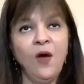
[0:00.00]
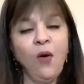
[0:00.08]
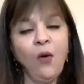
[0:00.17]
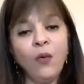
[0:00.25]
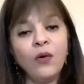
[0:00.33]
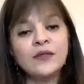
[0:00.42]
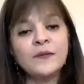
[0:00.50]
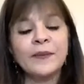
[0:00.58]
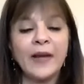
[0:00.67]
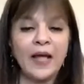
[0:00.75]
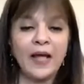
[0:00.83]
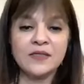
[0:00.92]
All the
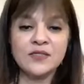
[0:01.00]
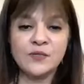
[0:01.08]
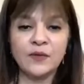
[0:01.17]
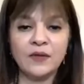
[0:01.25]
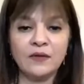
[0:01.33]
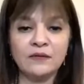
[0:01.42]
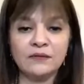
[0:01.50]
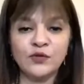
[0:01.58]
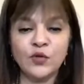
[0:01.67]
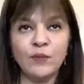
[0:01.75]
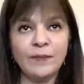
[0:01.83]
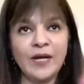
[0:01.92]
plans were,
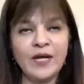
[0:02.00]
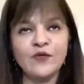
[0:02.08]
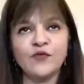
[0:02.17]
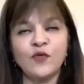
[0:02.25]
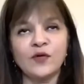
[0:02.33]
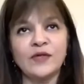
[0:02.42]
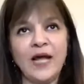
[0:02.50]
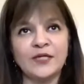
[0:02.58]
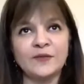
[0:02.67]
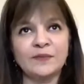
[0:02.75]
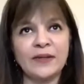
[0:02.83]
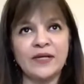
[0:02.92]
made for
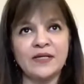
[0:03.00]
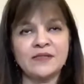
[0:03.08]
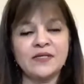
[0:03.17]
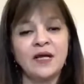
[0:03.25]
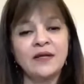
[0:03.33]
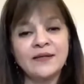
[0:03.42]
that place.